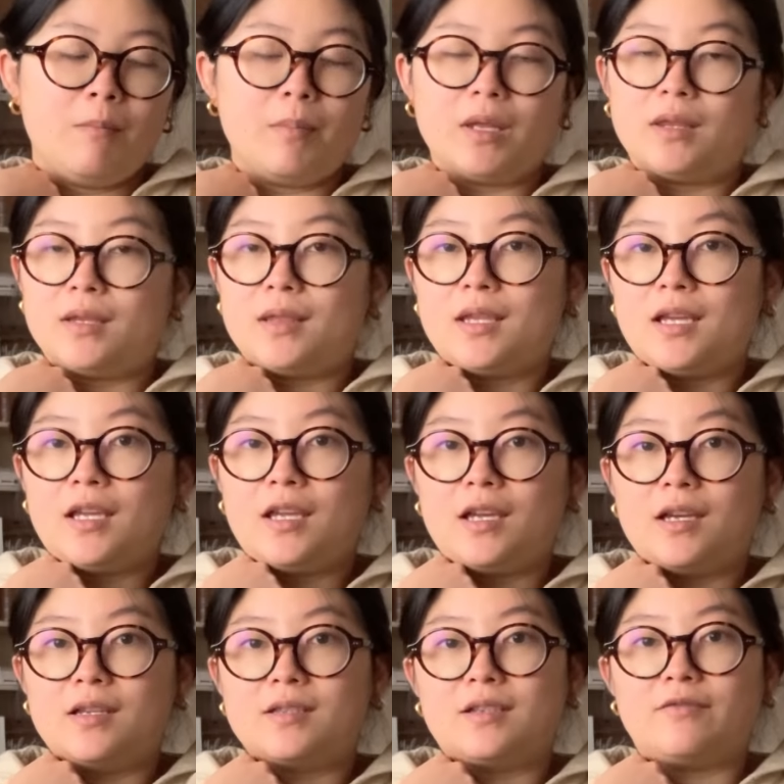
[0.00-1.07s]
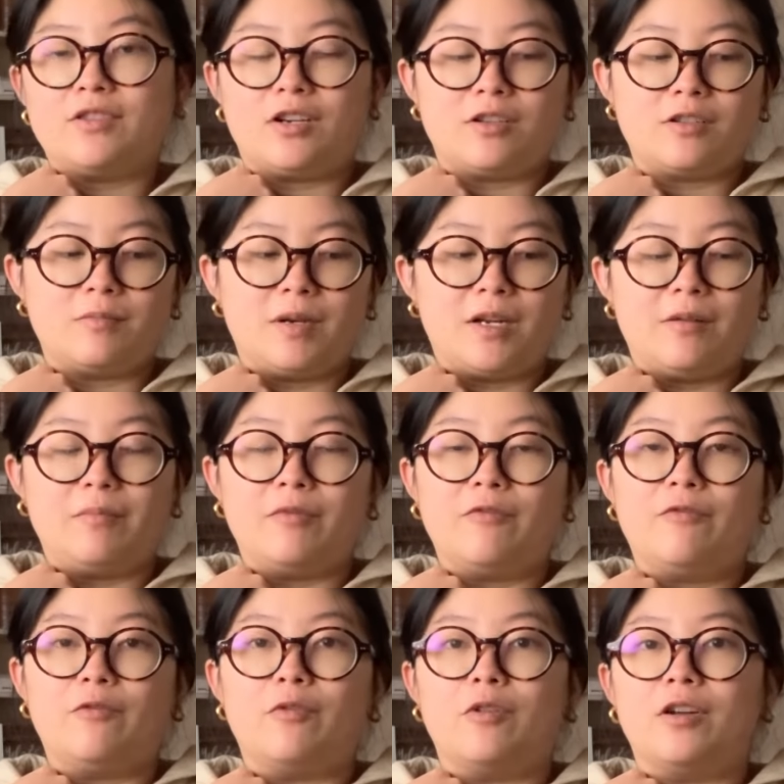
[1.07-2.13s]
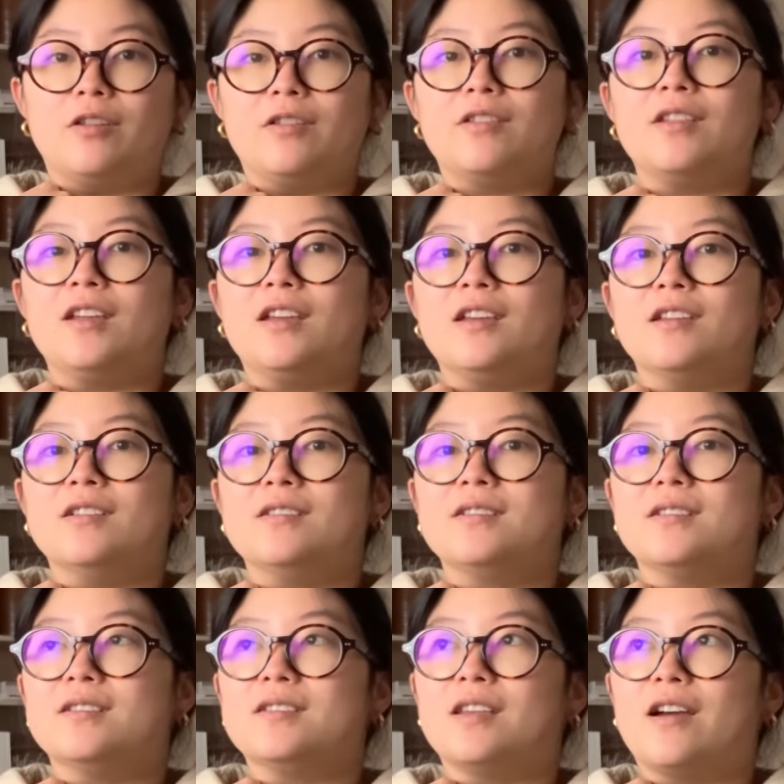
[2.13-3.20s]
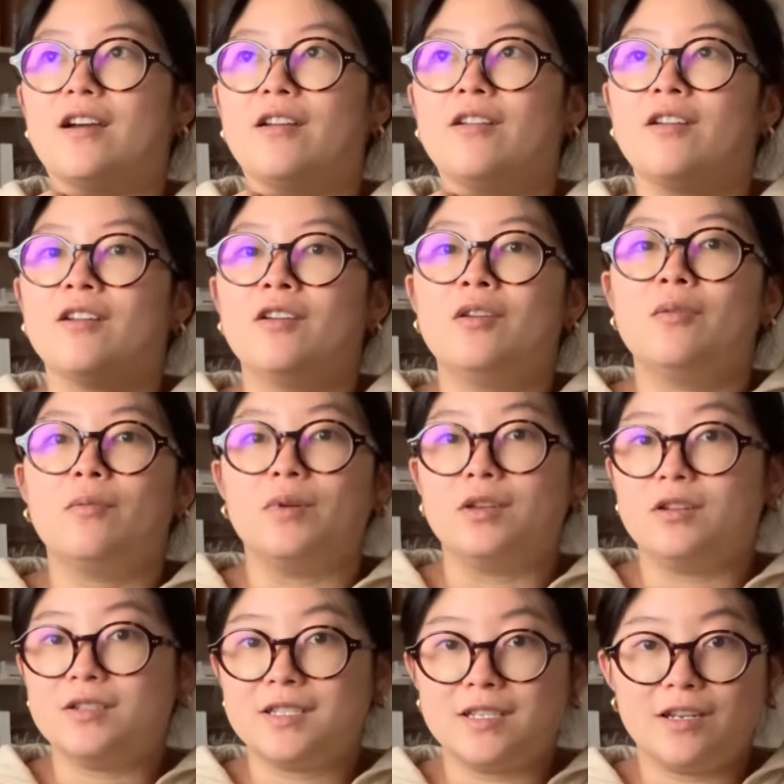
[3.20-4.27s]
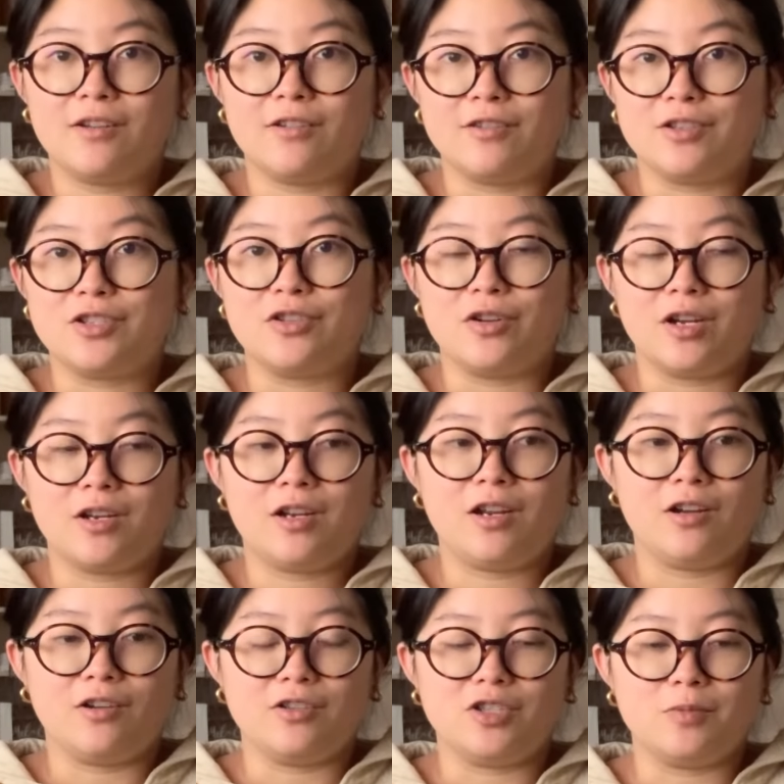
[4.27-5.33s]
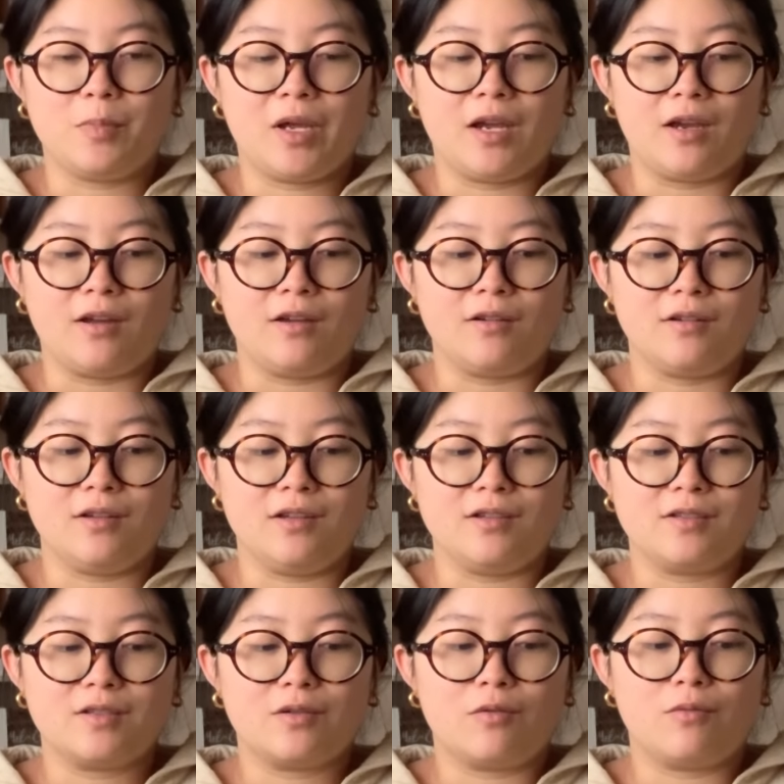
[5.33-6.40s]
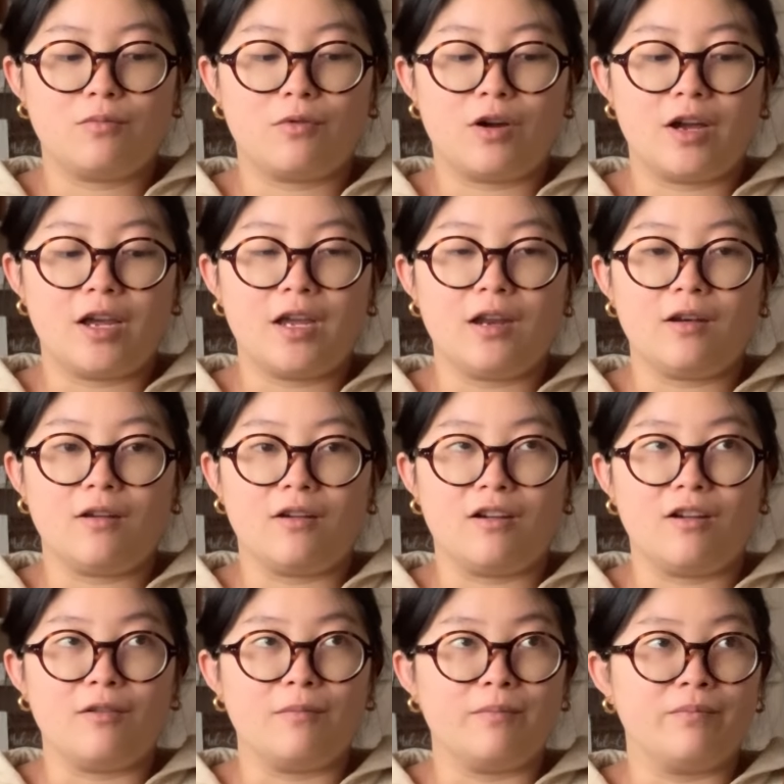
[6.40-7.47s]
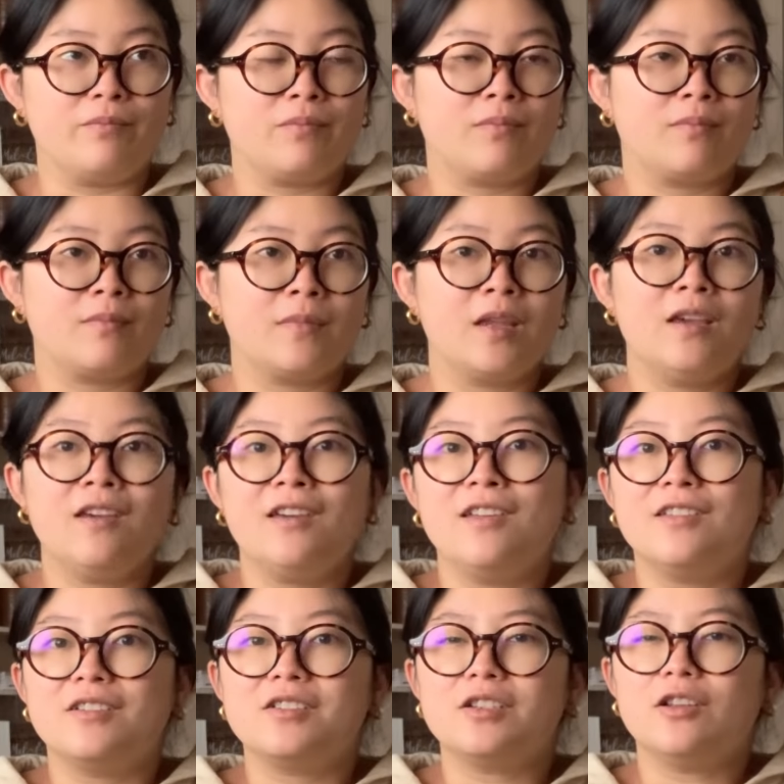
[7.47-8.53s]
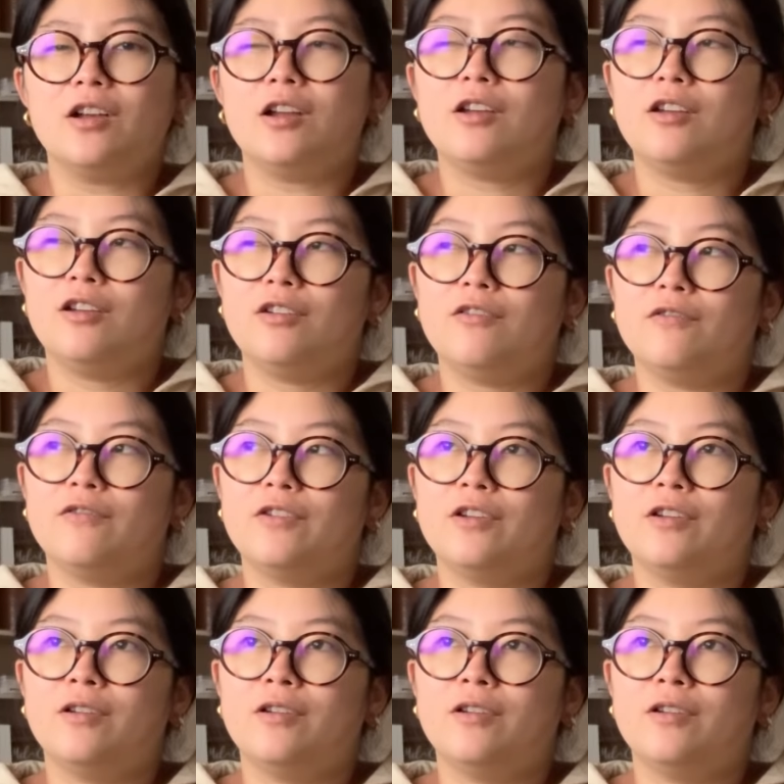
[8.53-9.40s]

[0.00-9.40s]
But the thing is, I've talked about it before, the thing is that when you're sitting on the train here in Japan, it's quite, there's a lot of,